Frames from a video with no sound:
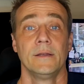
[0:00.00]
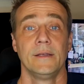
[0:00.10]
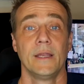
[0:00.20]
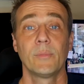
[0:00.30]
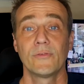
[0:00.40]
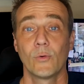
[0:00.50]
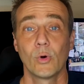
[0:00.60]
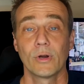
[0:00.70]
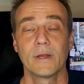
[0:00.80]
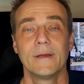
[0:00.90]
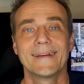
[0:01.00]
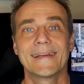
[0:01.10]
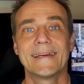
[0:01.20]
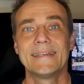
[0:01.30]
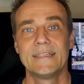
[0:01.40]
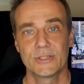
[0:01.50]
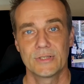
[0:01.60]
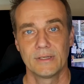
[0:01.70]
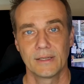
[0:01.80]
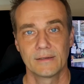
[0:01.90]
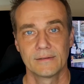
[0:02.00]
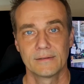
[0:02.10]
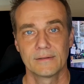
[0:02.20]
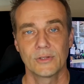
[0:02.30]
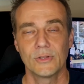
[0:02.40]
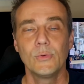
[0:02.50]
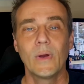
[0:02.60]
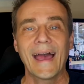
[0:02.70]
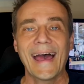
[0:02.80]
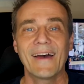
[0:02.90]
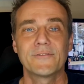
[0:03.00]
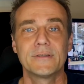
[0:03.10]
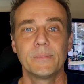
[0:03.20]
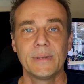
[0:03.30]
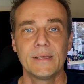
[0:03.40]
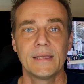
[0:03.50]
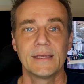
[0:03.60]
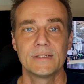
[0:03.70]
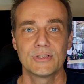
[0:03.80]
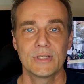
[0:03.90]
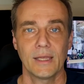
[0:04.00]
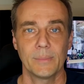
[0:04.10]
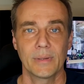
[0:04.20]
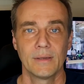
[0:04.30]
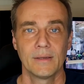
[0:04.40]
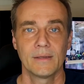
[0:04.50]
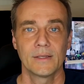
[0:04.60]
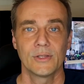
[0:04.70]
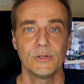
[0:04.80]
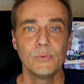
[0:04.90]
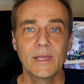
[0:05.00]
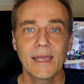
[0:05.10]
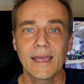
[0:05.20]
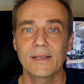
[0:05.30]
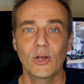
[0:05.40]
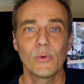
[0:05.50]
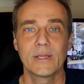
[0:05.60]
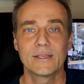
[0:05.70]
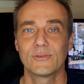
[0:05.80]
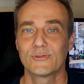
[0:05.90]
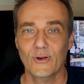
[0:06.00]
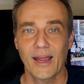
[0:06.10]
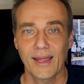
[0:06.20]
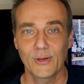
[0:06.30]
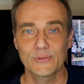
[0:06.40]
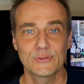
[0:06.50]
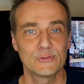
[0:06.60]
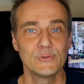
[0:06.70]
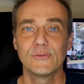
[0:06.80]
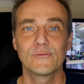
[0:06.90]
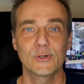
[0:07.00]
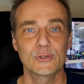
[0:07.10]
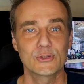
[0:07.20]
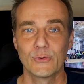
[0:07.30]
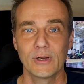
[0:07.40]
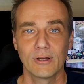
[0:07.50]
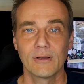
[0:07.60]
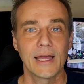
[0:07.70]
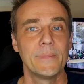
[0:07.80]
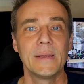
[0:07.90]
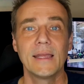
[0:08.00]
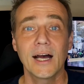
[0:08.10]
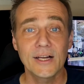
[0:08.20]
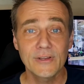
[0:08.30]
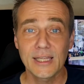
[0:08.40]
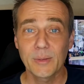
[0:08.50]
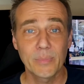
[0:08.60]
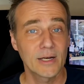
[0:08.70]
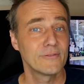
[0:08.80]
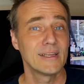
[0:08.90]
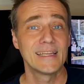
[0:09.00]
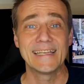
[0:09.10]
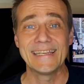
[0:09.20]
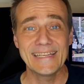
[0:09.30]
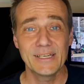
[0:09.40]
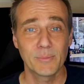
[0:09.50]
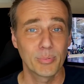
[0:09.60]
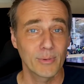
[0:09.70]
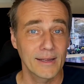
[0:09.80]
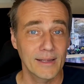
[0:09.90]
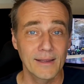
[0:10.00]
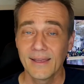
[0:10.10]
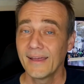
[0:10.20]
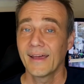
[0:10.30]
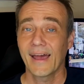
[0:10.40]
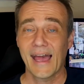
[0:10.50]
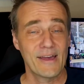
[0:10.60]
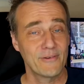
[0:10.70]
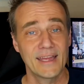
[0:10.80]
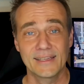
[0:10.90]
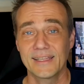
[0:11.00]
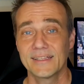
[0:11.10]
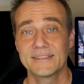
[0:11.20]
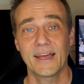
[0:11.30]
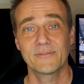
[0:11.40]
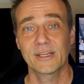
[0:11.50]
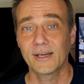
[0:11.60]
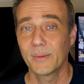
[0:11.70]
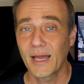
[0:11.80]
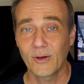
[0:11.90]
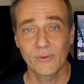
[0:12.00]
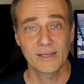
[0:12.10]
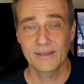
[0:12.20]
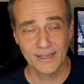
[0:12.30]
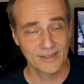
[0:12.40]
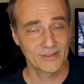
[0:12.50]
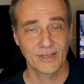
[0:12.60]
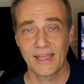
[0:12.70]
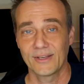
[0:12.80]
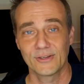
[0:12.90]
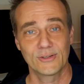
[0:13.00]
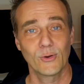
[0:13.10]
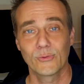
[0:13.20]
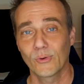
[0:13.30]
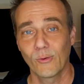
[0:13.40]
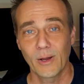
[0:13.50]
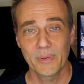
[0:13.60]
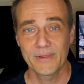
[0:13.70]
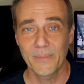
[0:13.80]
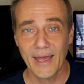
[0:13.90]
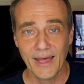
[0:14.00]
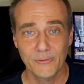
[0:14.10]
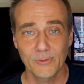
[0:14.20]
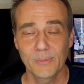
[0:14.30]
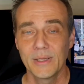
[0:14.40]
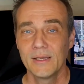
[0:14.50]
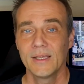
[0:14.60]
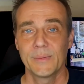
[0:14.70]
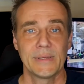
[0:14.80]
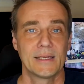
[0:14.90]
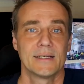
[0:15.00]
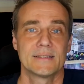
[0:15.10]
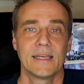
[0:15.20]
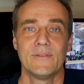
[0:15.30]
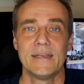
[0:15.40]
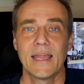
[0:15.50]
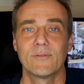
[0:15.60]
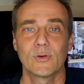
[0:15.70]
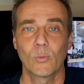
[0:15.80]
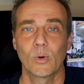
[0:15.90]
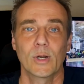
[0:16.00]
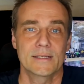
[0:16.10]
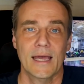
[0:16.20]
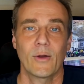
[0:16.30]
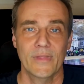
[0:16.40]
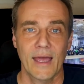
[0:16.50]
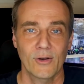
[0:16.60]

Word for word: Number four, conditioning. You have to be in shape. You can't go into tryouts, do the first drill and be huffing and puffing, need a break. I've had kids have to come out and, and, and go throw up in the bathroom because they've never worked out that